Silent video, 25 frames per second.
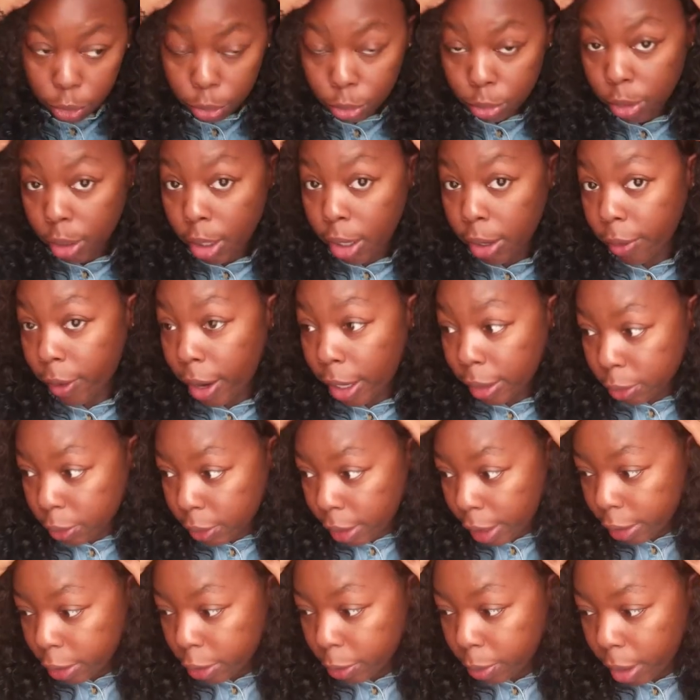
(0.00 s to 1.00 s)
No, I do
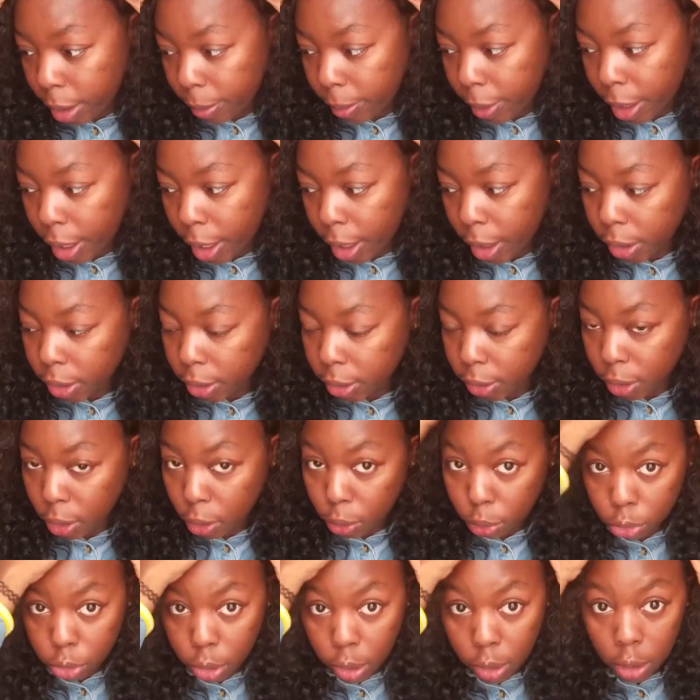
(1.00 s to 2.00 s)
not do baby hair, so don't
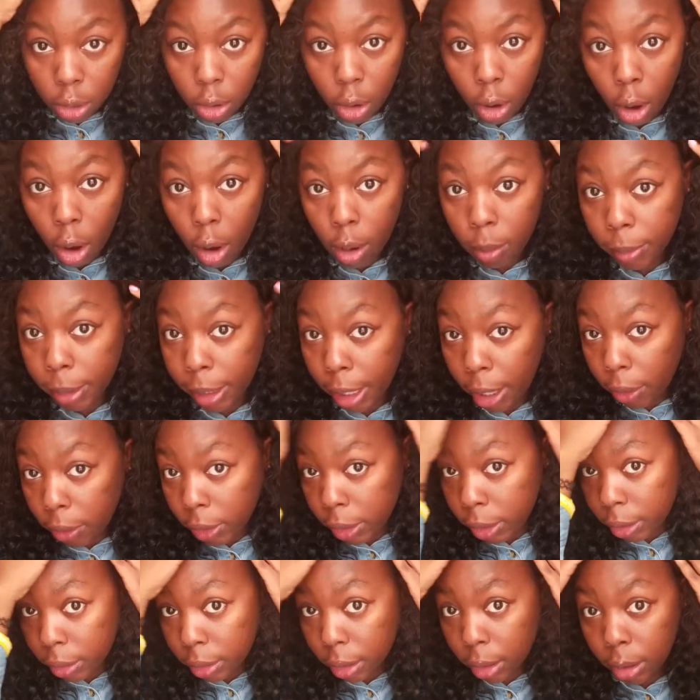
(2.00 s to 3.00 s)
try to call me out
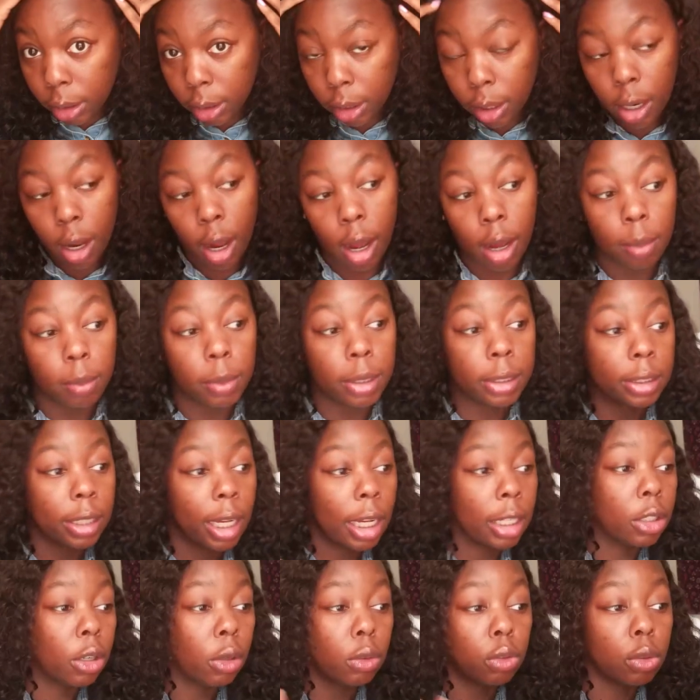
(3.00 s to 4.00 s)
in the comments. I
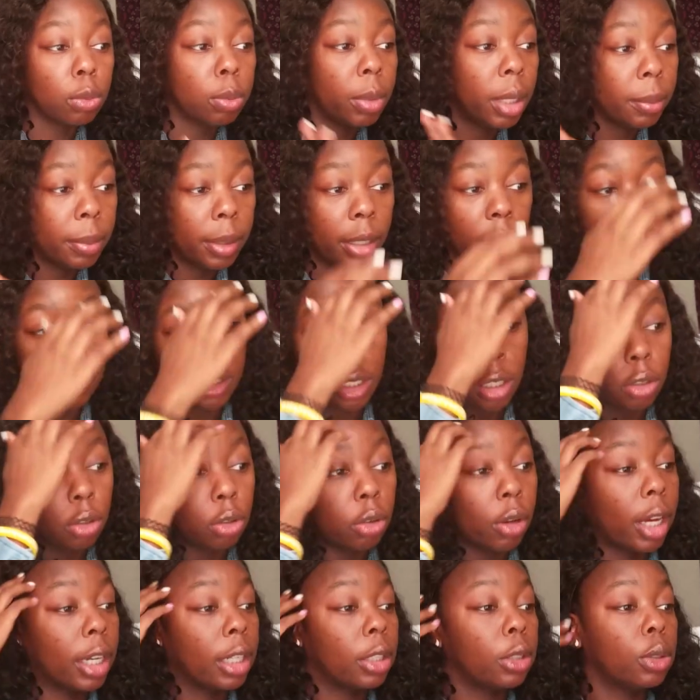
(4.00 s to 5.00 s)
don't do baby hairs. I don't know
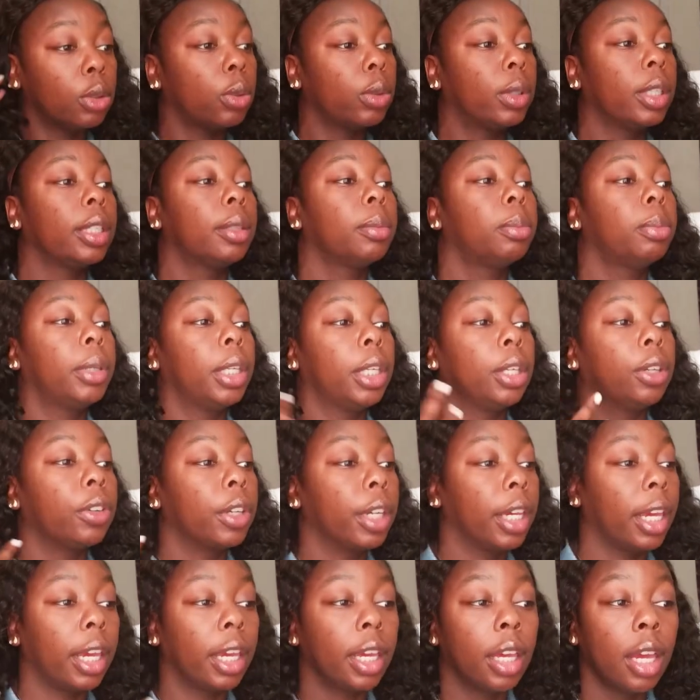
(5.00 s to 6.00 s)
how to do it,
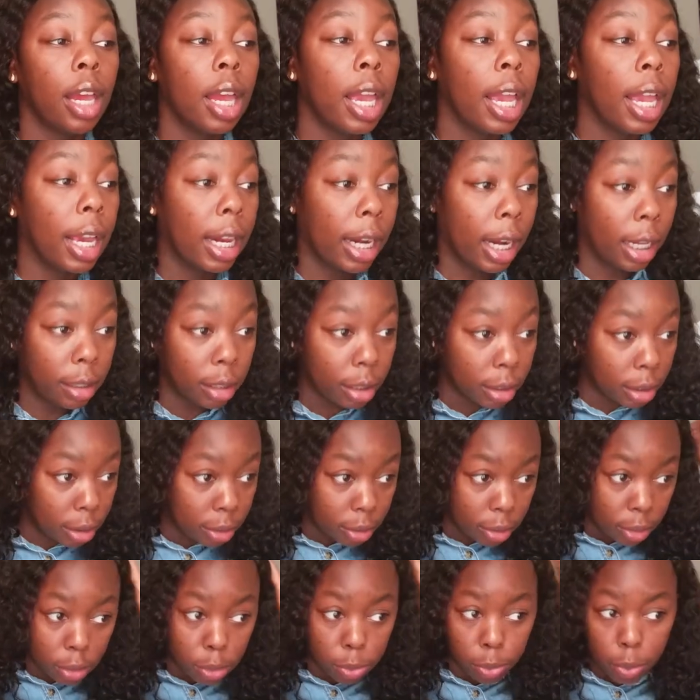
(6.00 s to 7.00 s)
period. And I think this
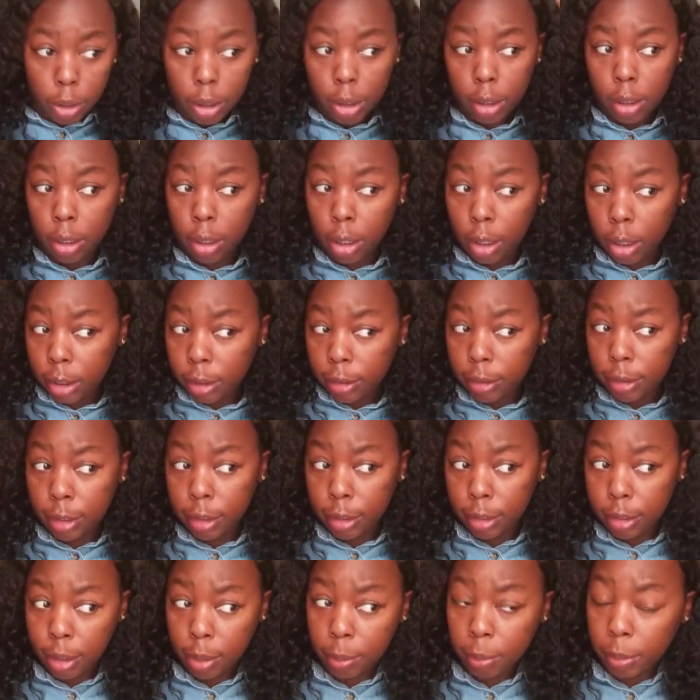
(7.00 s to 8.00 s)
looks pretty good, sis.
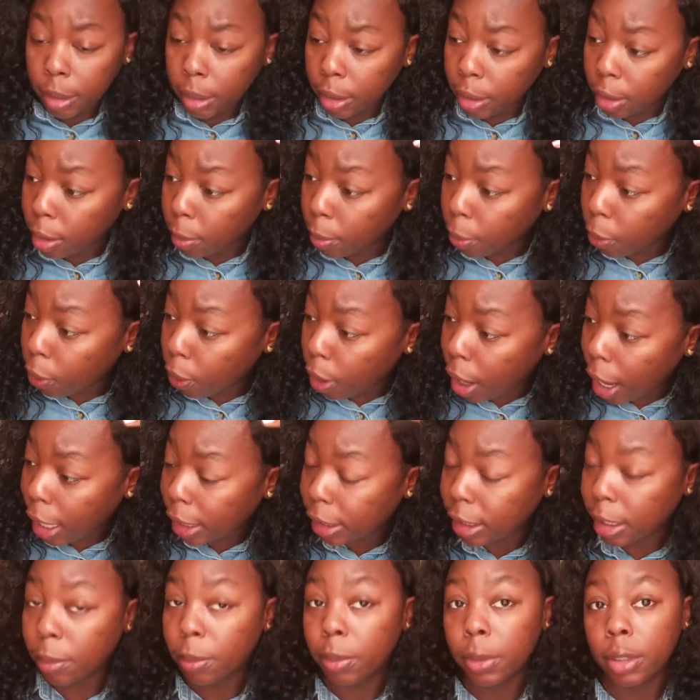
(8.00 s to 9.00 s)
I mean, come on. I
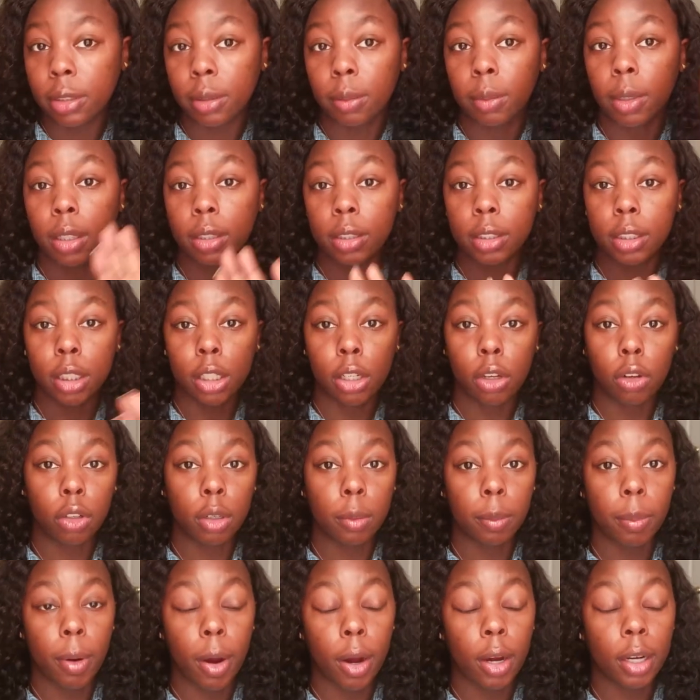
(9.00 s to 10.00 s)
did put some concealer on the
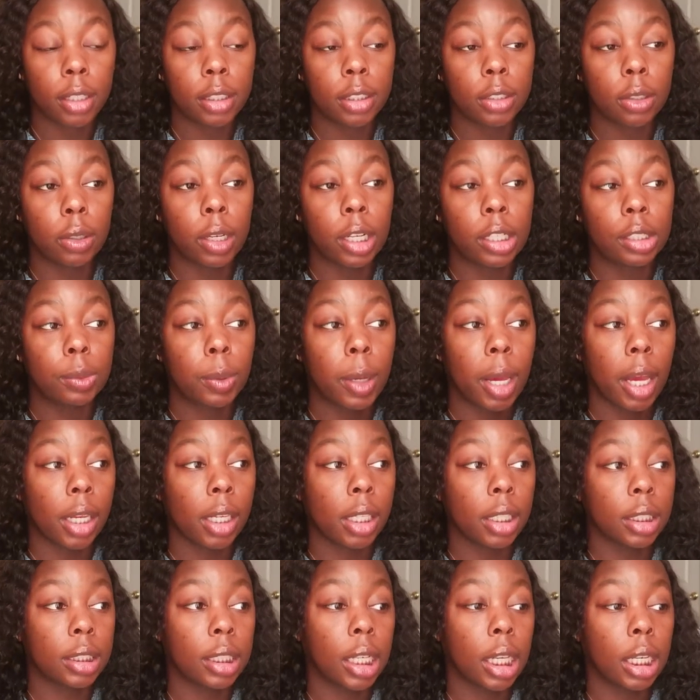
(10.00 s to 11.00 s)
part, so that's why it
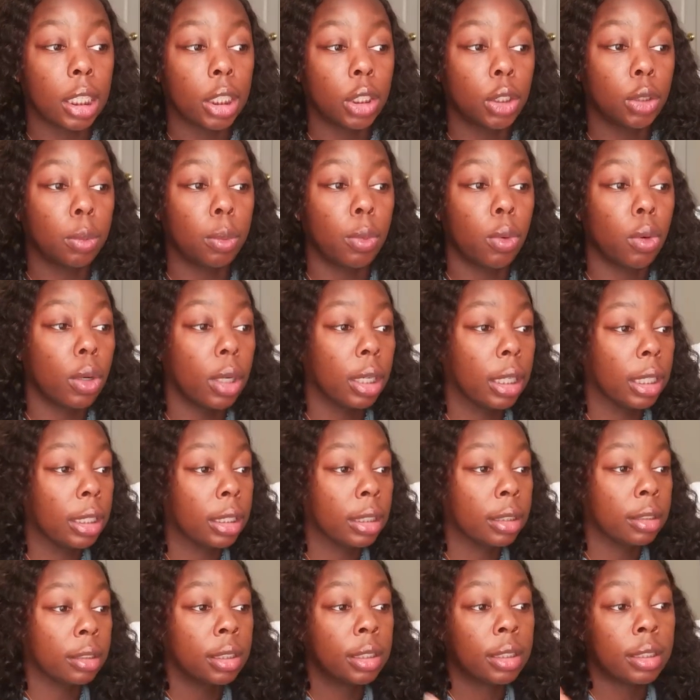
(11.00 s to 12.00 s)
looks a little more
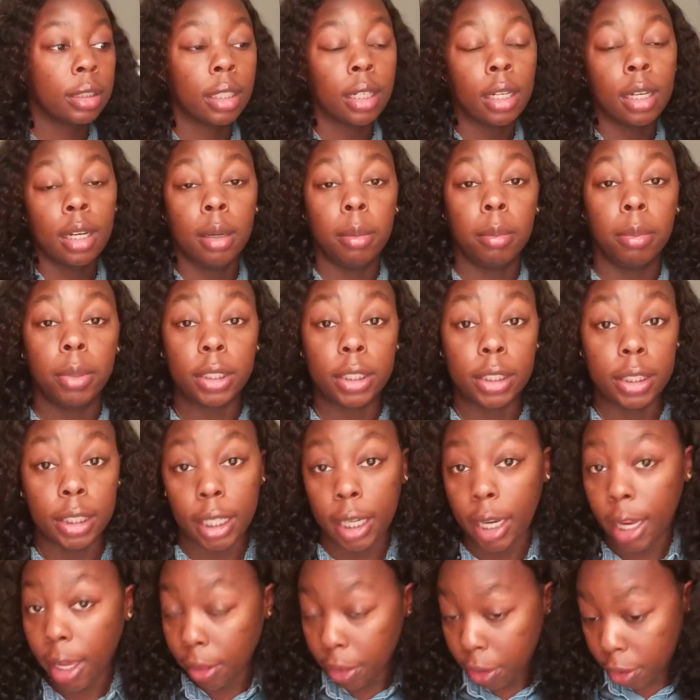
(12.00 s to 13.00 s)
put
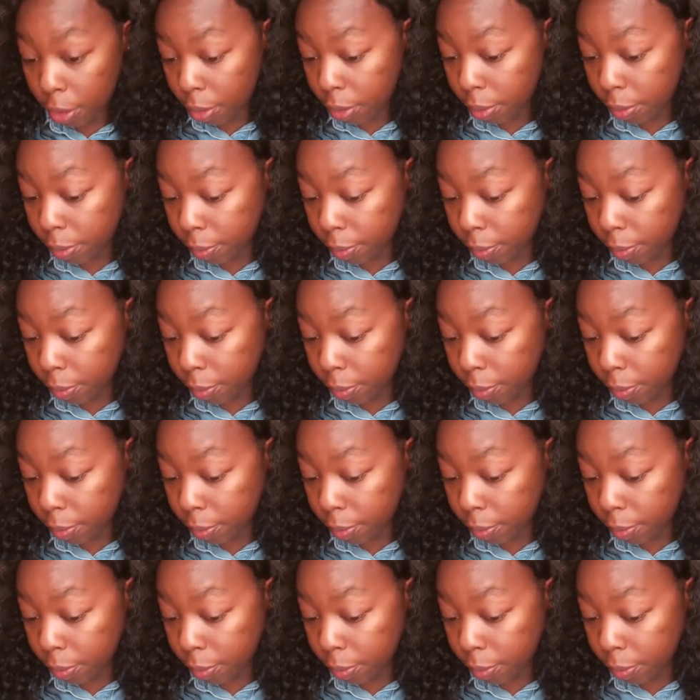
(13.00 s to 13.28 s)
together.